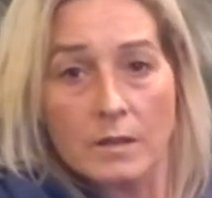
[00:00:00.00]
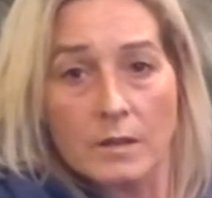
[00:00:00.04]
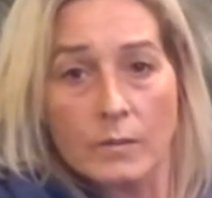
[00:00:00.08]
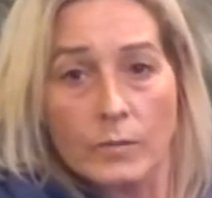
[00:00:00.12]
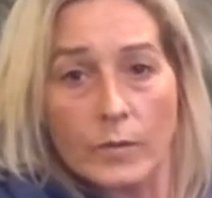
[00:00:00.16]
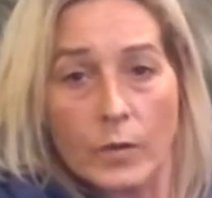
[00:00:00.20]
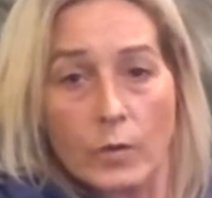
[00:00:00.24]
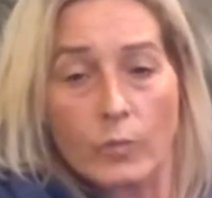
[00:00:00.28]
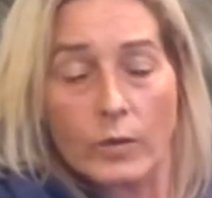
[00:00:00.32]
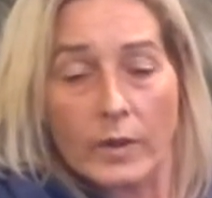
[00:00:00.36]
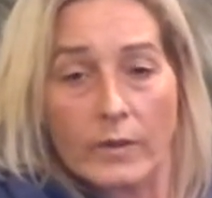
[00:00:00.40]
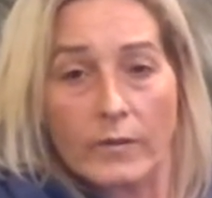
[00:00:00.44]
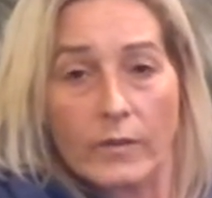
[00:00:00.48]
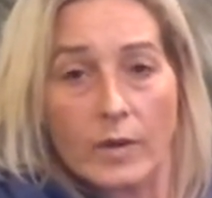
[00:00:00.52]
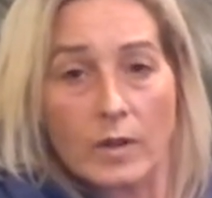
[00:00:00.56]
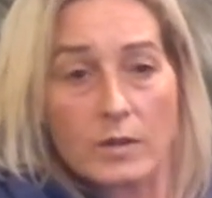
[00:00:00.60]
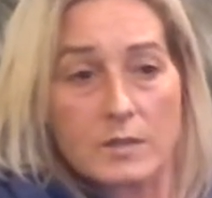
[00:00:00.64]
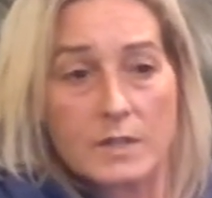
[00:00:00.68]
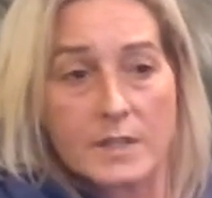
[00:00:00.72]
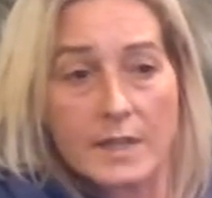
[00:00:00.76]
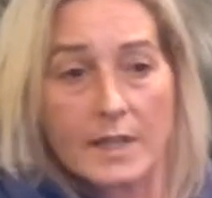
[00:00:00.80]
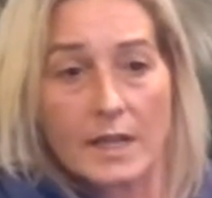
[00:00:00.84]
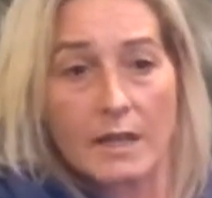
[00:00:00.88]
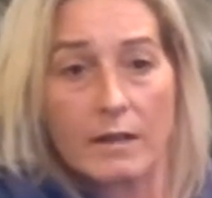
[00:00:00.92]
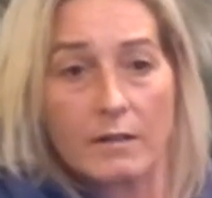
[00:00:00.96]
but we've got
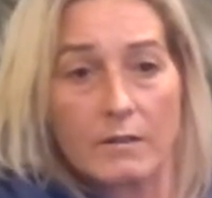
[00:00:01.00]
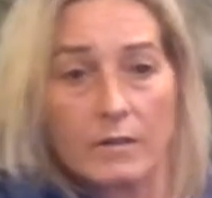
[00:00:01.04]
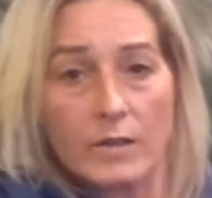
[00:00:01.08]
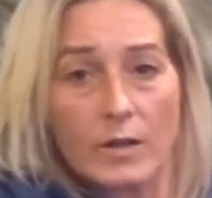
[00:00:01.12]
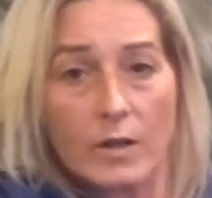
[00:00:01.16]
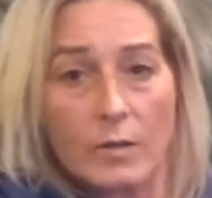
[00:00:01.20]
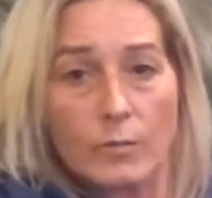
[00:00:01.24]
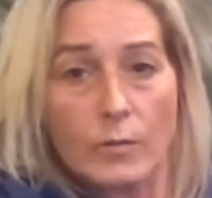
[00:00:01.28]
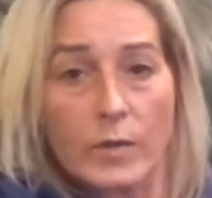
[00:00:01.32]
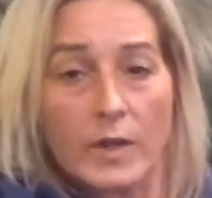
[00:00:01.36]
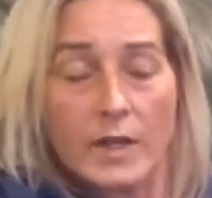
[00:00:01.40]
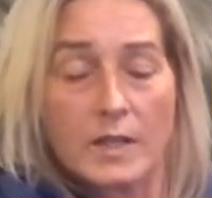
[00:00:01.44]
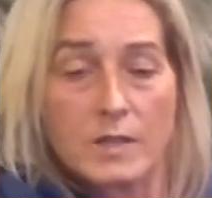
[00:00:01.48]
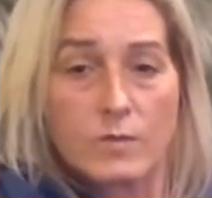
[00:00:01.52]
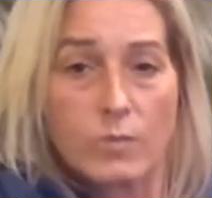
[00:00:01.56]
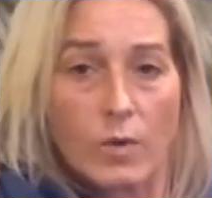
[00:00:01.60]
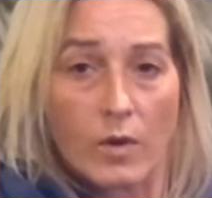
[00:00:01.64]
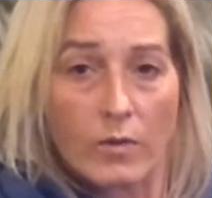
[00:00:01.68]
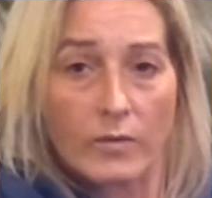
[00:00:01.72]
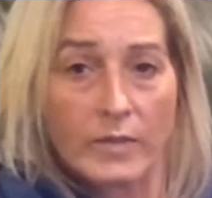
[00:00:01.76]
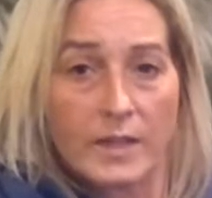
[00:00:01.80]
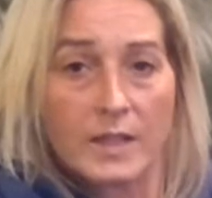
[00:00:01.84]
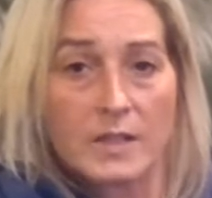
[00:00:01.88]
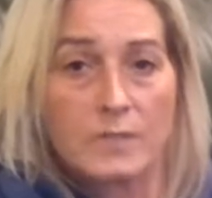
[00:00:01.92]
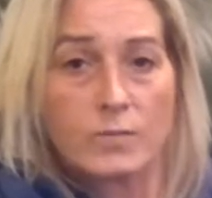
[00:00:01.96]
to carry on, but it's
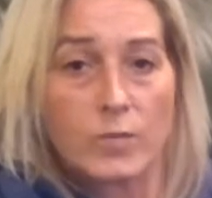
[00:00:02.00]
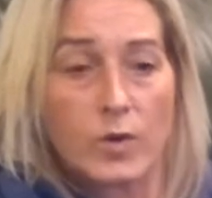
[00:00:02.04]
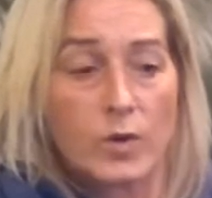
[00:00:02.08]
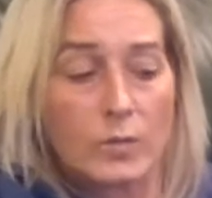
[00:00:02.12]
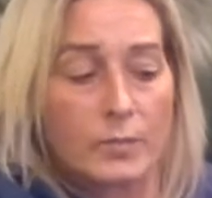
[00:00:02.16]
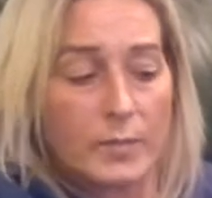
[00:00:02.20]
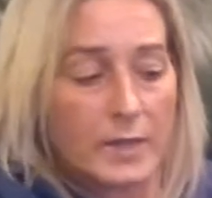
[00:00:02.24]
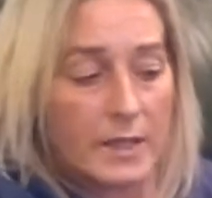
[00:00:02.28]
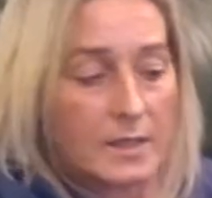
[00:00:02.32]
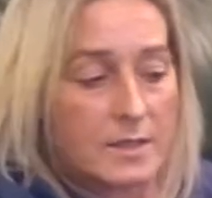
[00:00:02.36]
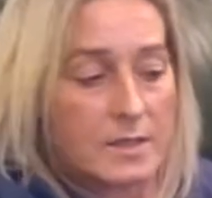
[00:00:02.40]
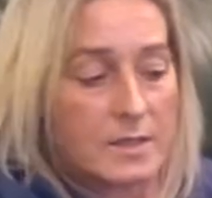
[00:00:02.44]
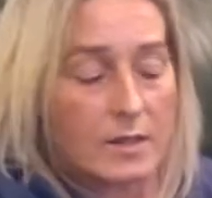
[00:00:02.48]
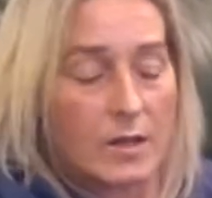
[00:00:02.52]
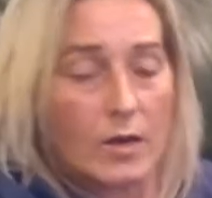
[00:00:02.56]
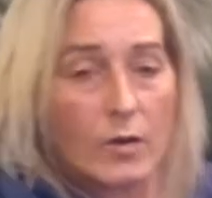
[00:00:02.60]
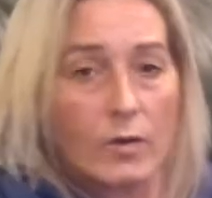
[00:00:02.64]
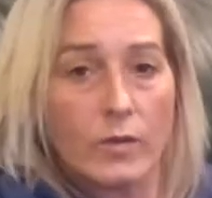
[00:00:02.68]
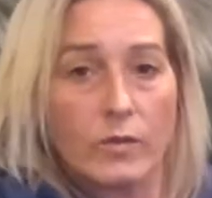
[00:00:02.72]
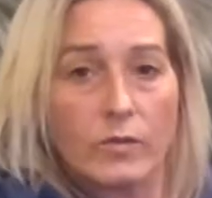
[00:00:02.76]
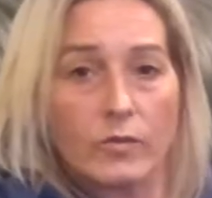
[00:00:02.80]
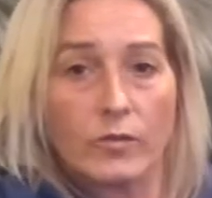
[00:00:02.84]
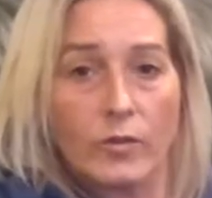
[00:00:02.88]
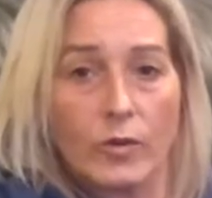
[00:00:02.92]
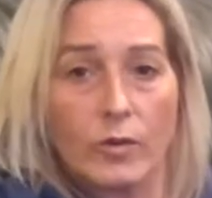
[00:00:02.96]
what these puppies are
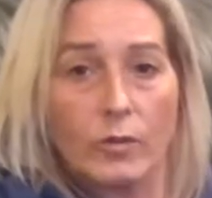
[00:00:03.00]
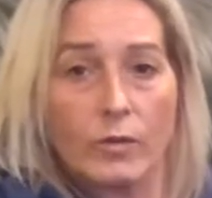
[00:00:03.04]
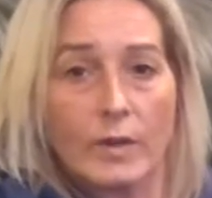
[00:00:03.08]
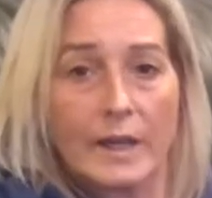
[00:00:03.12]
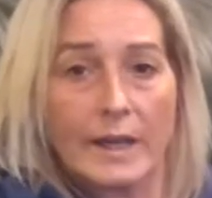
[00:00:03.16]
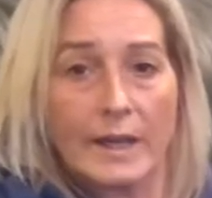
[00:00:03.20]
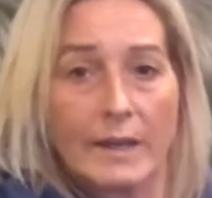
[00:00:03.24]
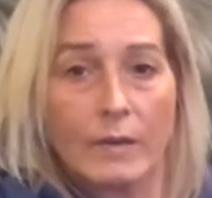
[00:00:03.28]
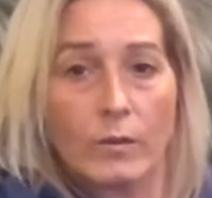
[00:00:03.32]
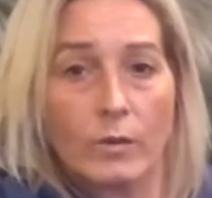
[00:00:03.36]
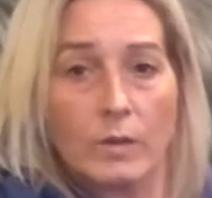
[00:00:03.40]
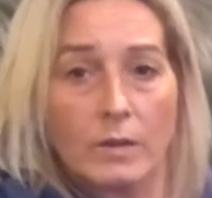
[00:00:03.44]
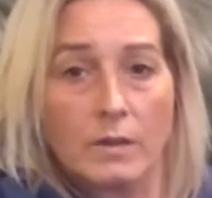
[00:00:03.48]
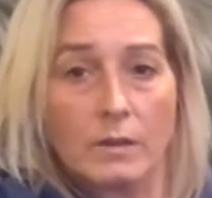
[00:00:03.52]
going through now.